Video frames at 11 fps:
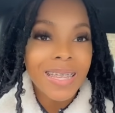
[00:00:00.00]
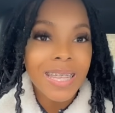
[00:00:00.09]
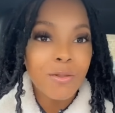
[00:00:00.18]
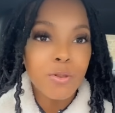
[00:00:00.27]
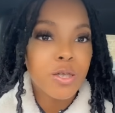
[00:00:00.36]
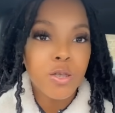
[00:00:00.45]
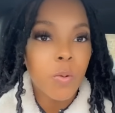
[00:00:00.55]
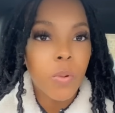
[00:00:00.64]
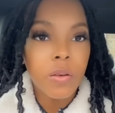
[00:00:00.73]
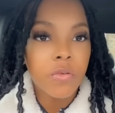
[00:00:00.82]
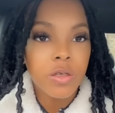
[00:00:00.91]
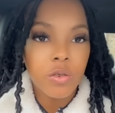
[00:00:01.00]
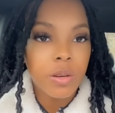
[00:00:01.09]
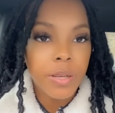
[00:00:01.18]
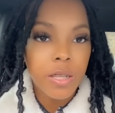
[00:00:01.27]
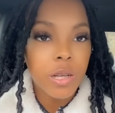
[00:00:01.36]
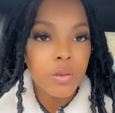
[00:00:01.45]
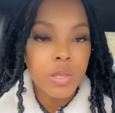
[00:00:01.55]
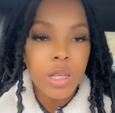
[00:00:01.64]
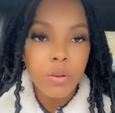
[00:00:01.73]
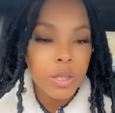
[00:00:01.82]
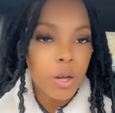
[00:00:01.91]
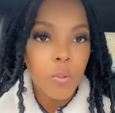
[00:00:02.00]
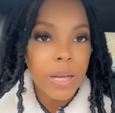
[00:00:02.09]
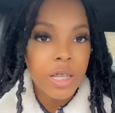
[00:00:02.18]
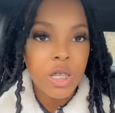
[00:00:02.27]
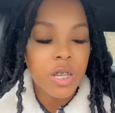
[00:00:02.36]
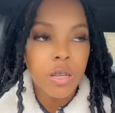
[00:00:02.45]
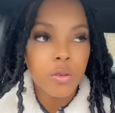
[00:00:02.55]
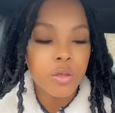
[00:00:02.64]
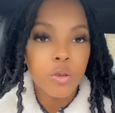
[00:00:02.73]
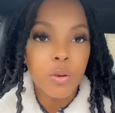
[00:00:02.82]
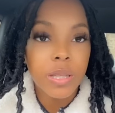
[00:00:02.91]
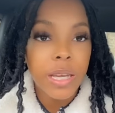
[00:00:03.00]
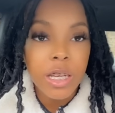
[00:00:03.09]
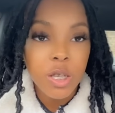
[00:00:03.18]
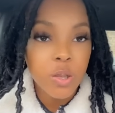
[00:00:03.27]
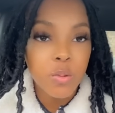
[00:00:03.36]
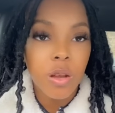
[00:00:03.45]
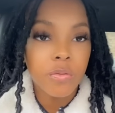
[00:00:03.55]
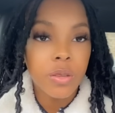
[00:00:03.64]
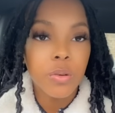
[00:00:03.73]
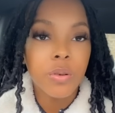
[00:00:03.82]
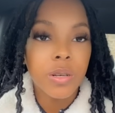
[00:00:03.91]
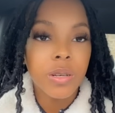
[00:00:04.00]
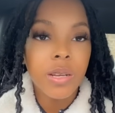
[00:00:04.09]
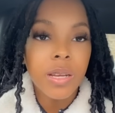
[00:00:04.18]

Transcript: there was just no way for the door to be closed there was no way that she closed the door the hinges was off the door